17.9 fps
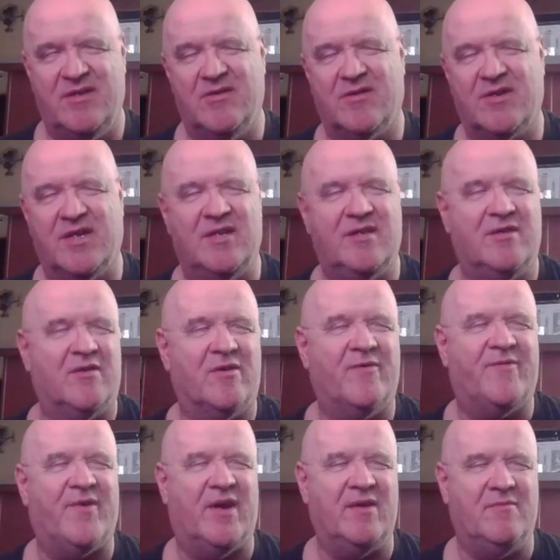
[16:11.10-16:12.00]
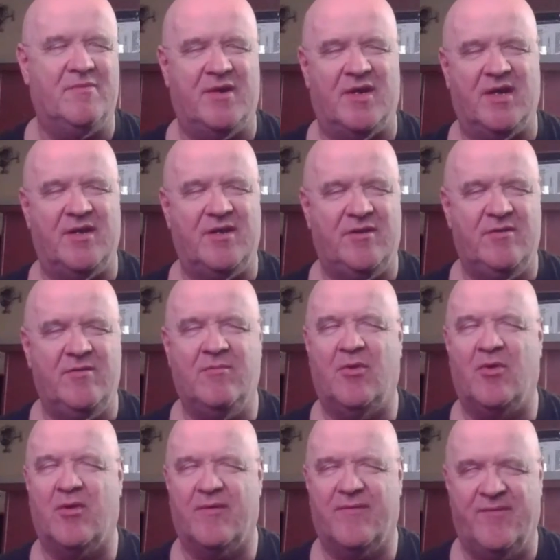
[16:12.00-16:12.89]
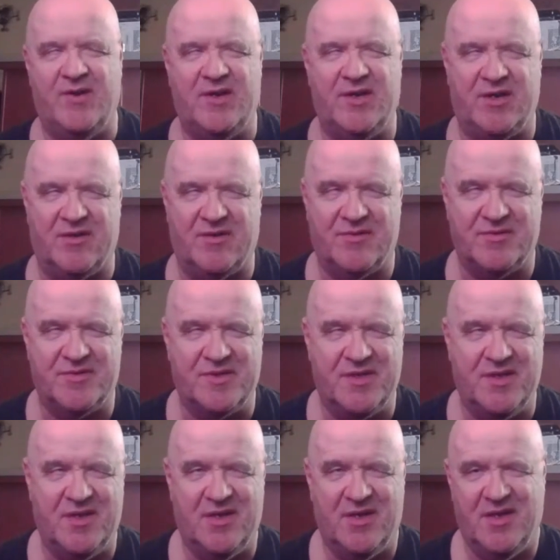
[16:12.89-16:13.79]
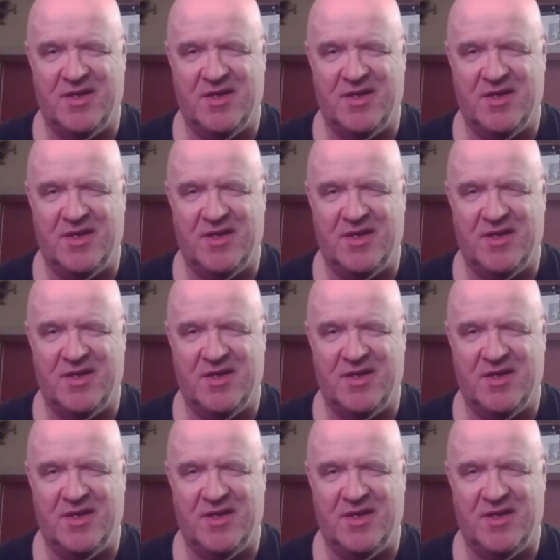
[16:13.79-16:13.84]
you'll get notified when I do more videos.